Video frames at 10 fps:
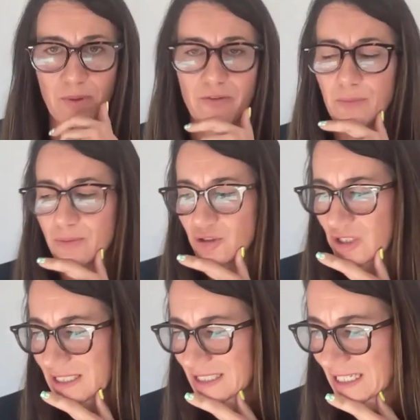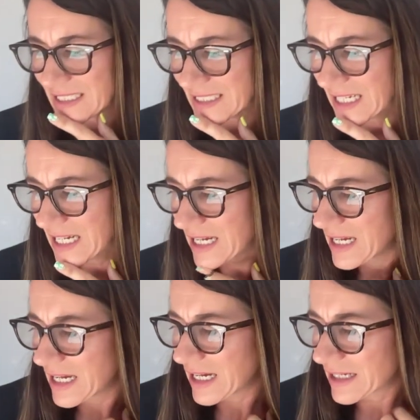of open justice.
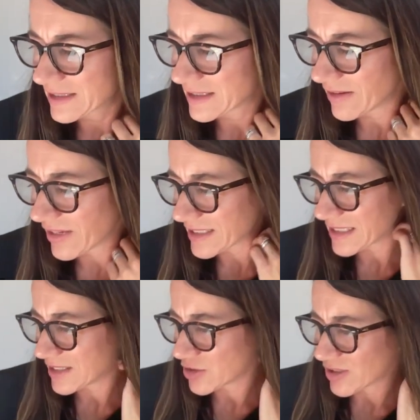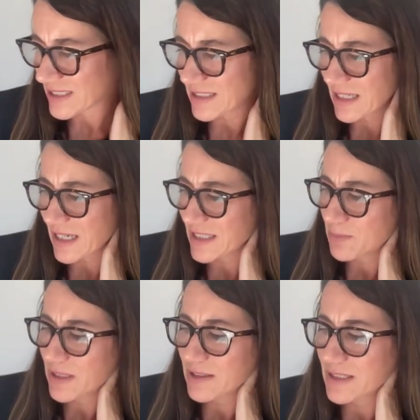And that's an interesting case
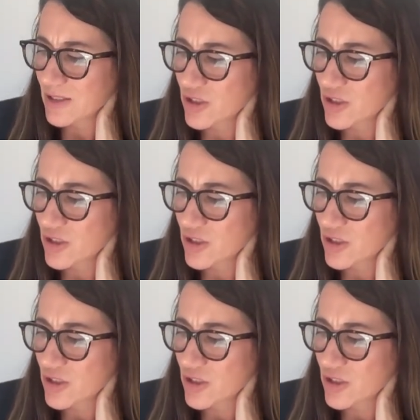because it